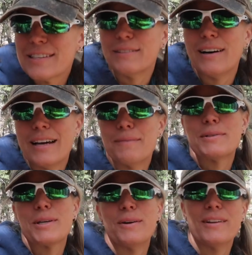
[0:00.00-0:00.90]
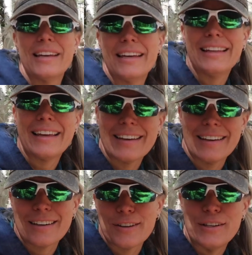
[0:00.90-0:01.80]
So I am totally like
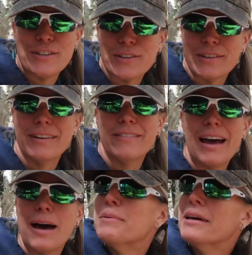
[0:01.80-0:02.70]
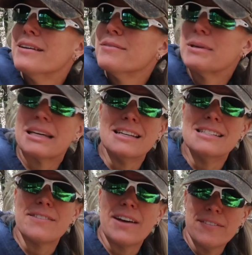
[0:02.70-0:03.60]
a creature of habit,
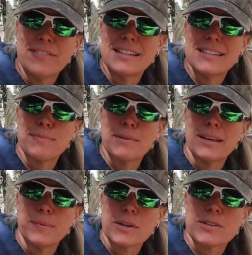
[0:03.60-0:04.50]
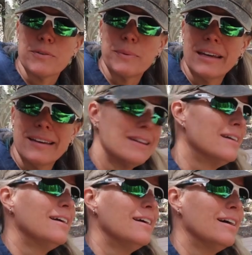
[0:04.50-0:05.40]
because if I find something that works for me,
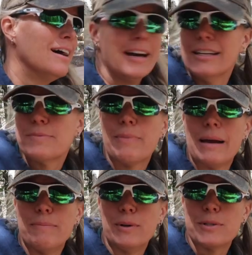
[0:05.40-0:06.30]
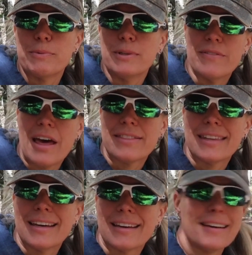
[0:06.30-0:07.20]
I just buy multiple of that
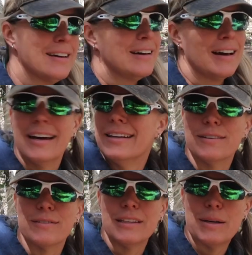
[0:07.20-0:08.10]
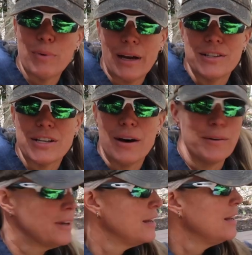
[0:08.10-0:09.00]
thing. I don't really branch
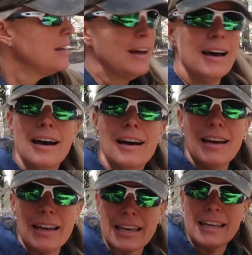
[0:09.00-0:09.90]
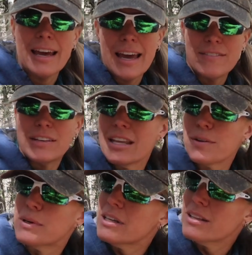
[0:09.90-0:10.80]
out. Again, I have another
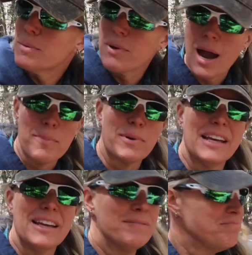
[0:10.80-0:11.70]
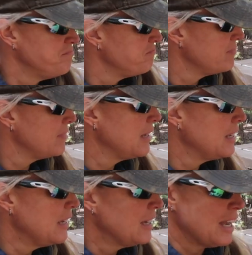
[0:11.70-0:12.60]
one on the property.
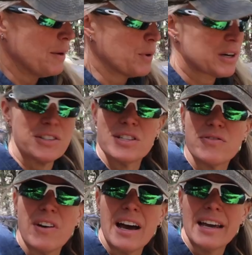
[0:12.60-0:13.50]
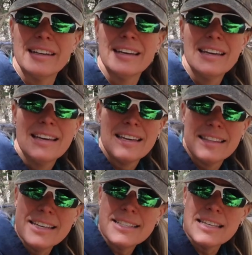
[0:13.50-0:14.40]
It worked just fine.
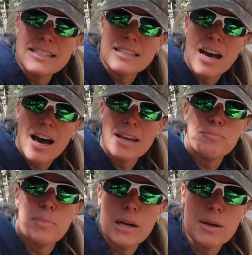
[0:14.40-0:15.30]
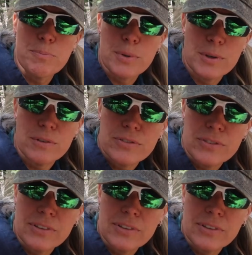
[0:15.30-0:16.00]
This is not bear proof.